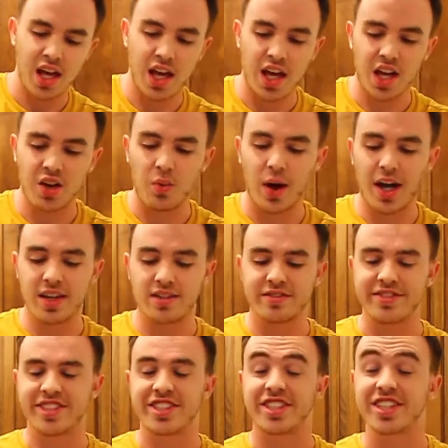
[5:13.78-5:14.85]
egg white
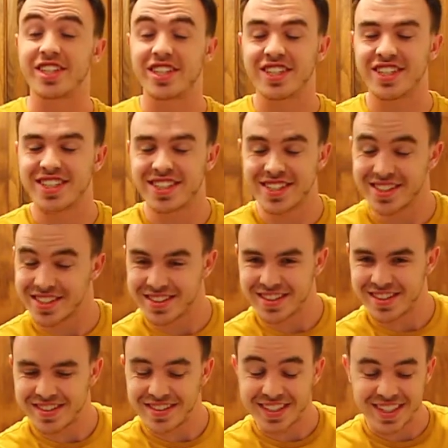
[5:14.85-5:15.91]
and sugar
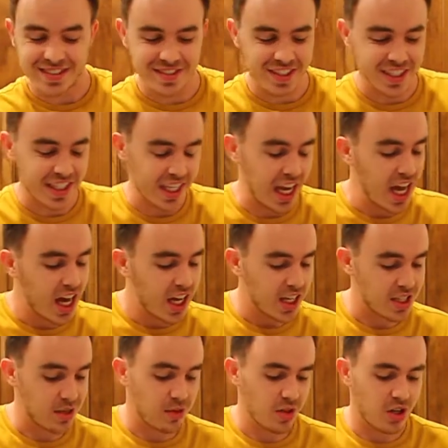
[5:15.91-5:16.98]
flavoring,
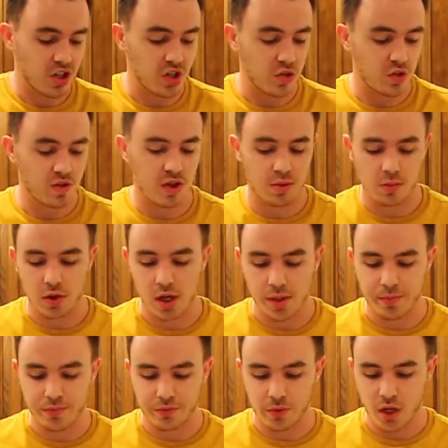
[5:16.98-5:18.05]
because I'm not a huge fan of meringue.
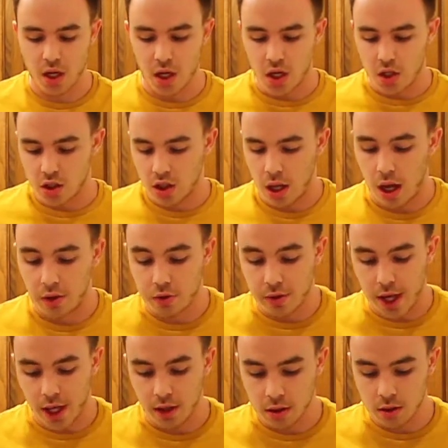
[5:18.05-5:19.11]
So I'll do
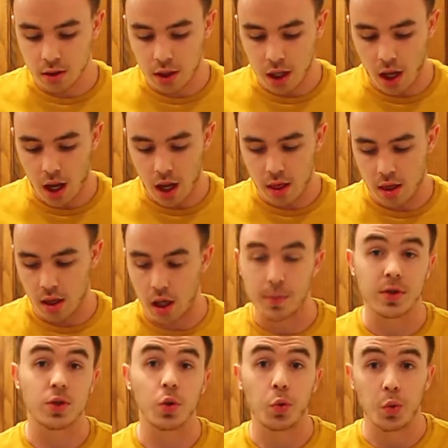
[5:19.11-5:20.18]
that and then I'll
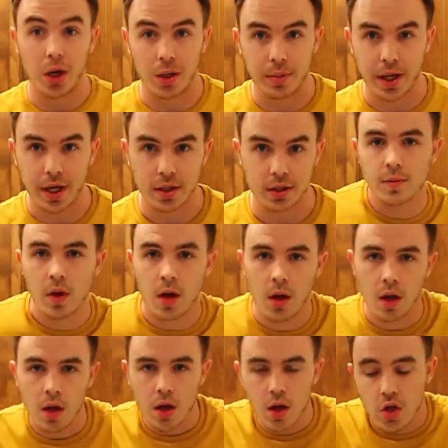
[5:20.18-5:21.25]
be right back.
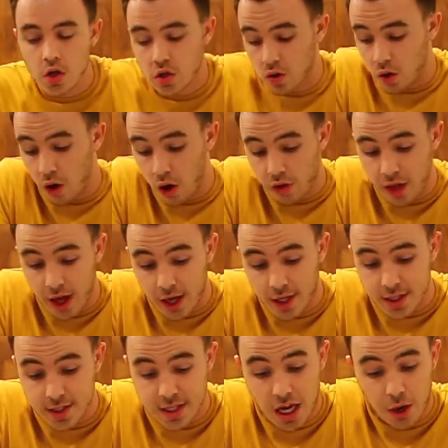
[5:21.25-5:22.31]
So all that
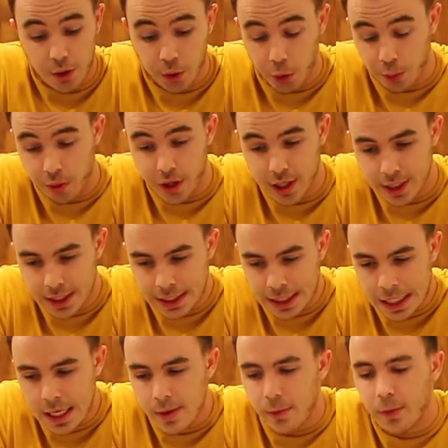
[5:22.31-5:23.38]
is now incorporated
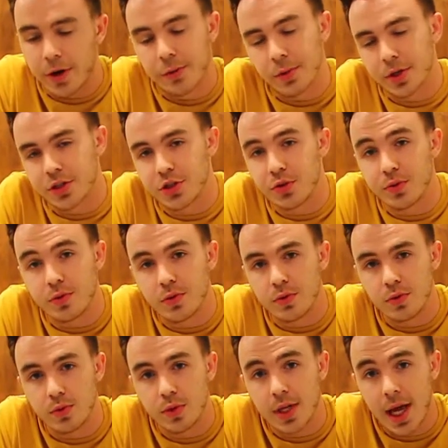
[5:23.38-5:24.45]
in. What you want to
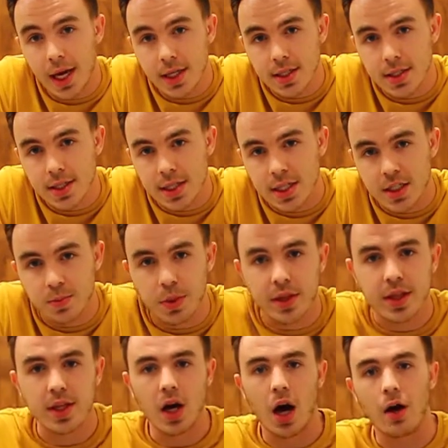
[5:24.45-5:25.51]
do next is put
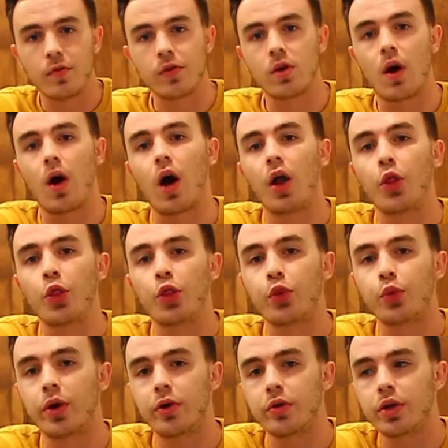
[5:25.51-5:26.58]
the oven on
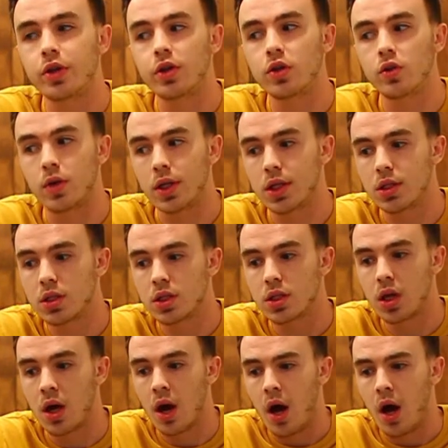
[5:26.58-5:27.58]
300 degrees.